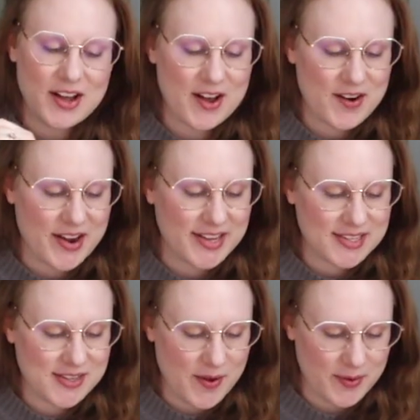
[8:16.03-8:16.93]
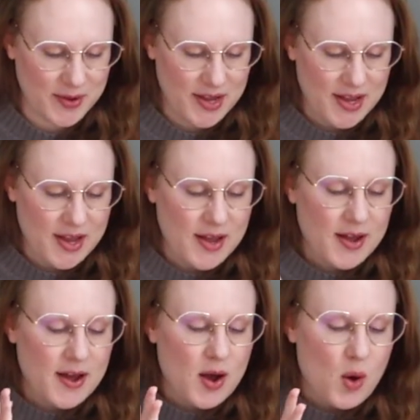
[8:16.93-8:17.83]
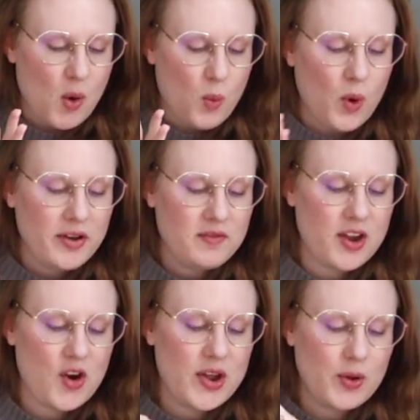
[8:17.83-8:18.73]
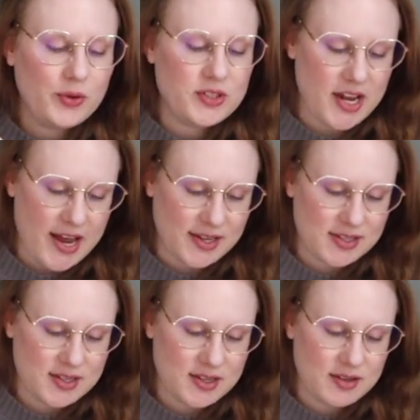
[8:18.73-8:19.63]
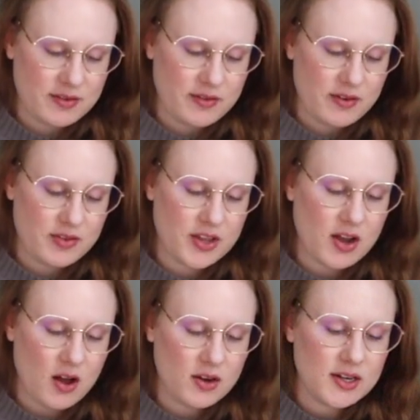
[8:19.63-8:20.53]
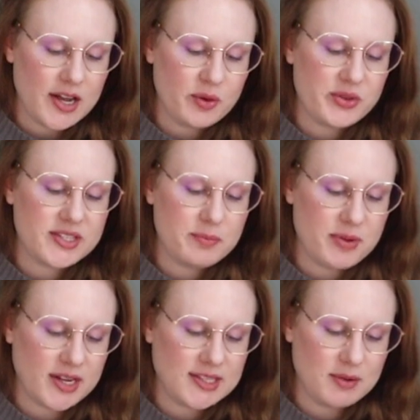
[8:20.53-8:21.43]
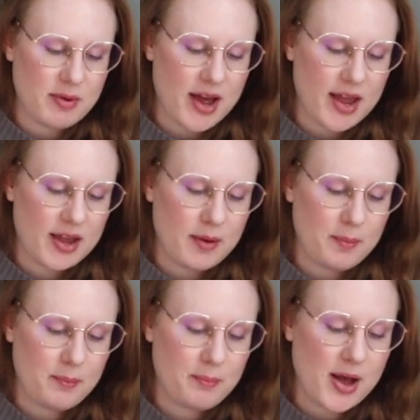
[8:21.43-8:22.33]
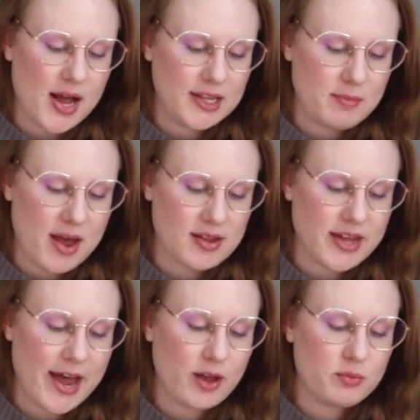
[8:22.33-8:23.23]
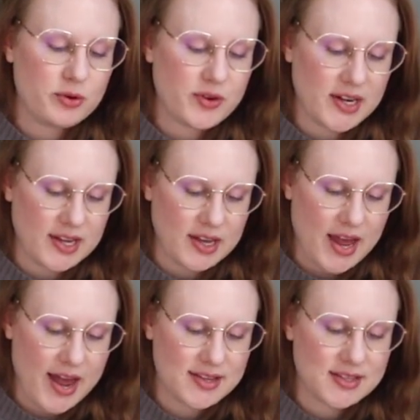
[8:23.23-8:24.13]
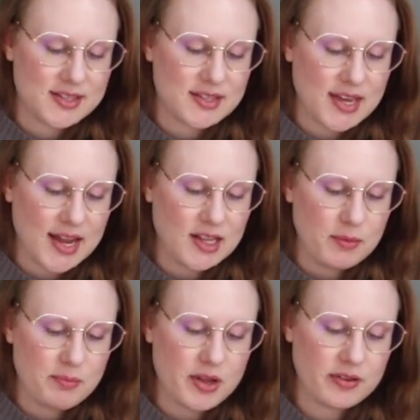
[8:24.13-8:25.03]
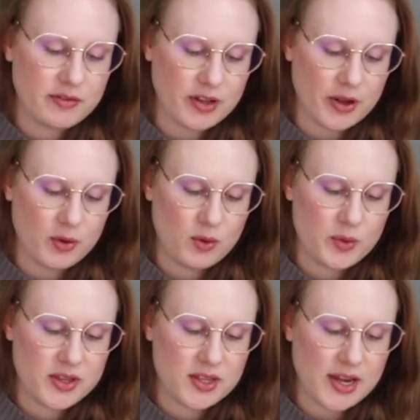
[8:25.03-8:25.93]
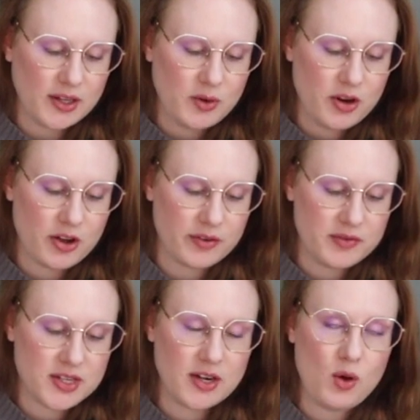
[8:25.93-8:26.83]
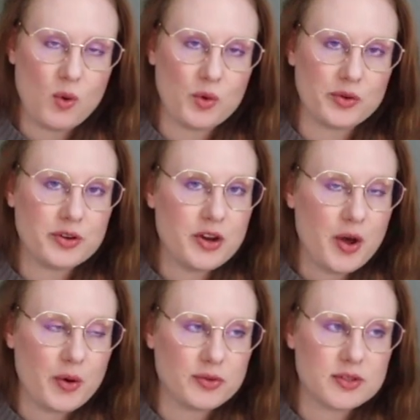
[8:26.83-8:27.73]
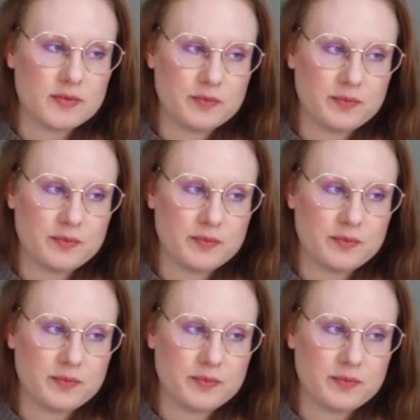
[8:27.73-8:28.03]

Alright, so one very old text, the Karkaddan was depicted by Polymath al-Biruni as a scaly buffalo with yellowed hooves and a horned nose.